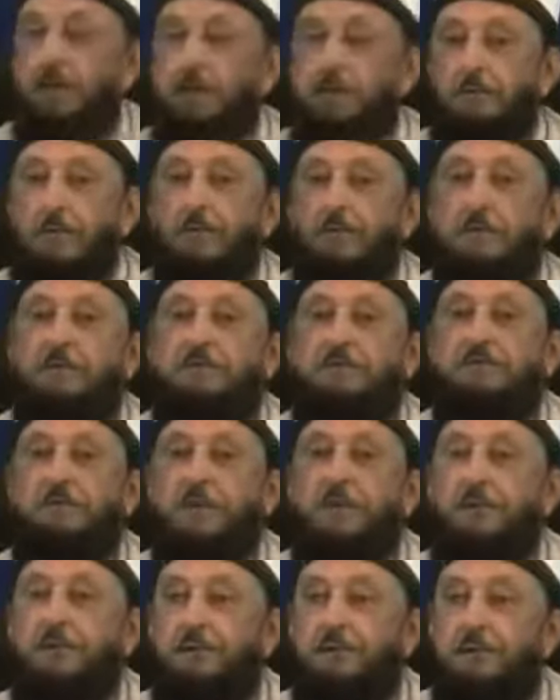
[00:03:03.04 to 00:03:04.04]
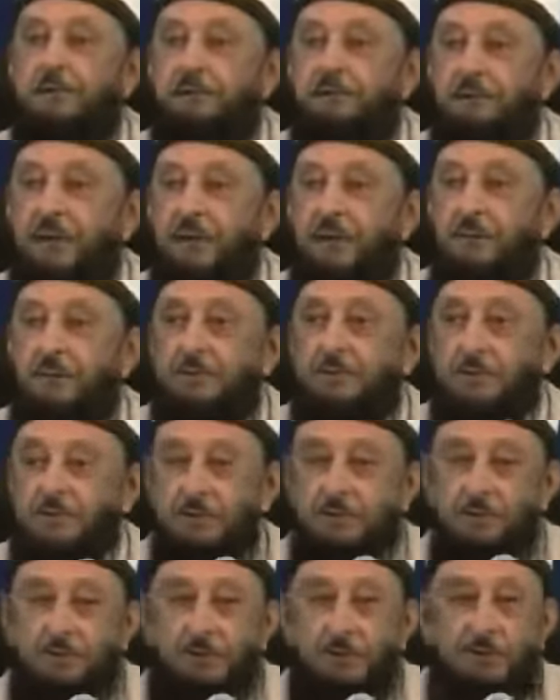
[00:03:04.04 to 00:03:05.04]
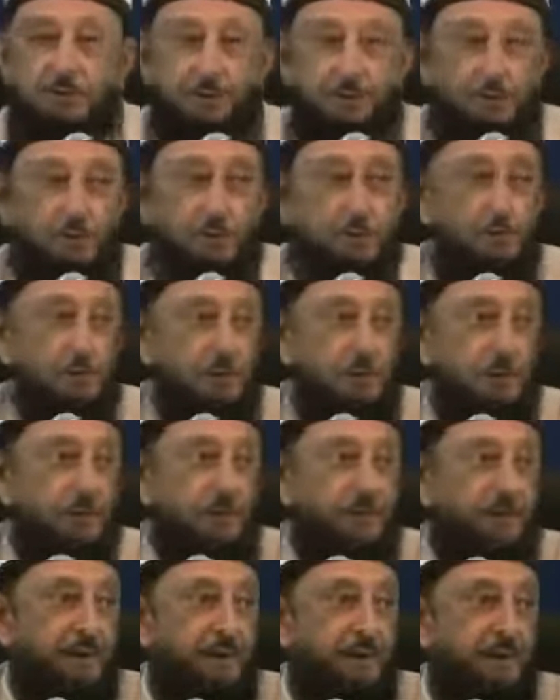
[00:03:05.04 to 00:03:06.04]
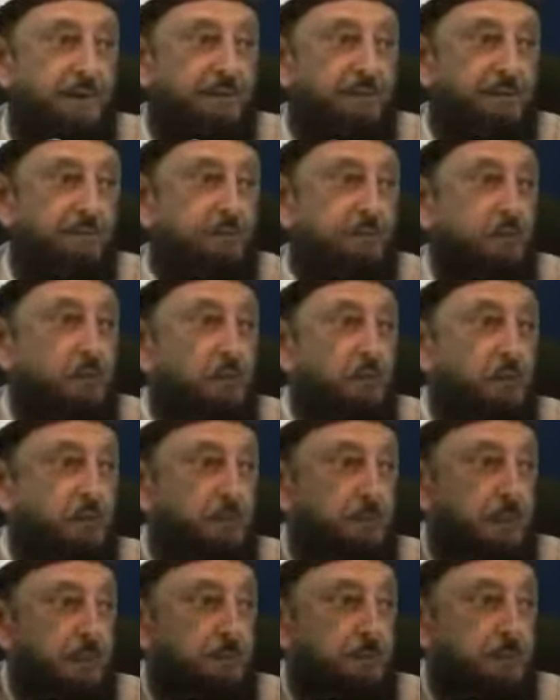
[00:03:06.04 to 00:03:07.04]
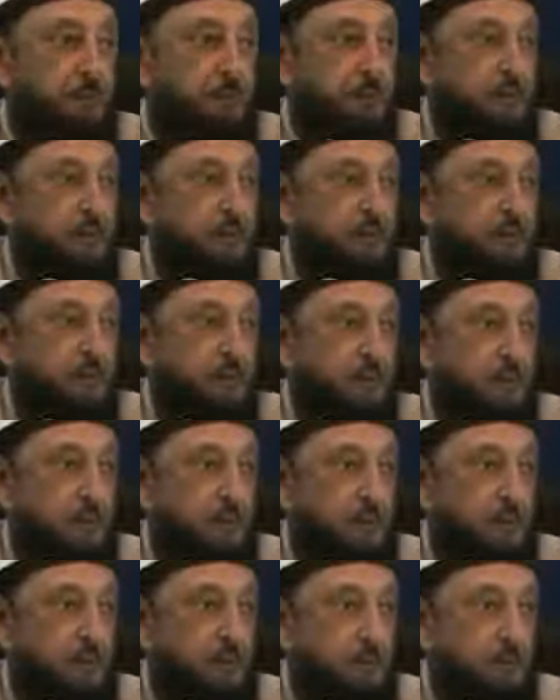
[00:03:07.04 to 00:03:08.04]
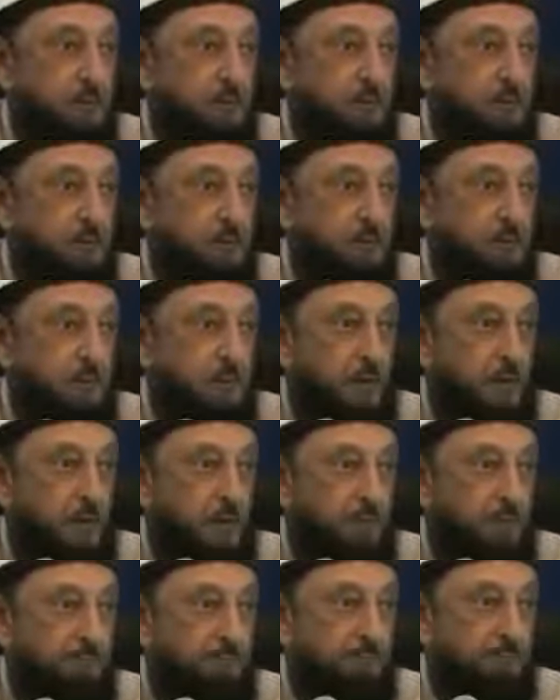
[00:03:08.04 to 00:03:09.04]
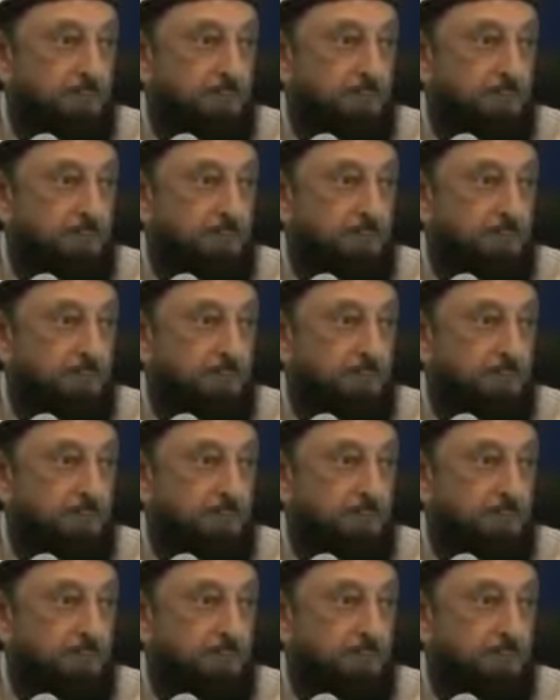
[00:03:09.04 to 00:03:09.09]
And the modern secular state, which has embraced the whole world, declares that no, sovereignty does not belong to Allah.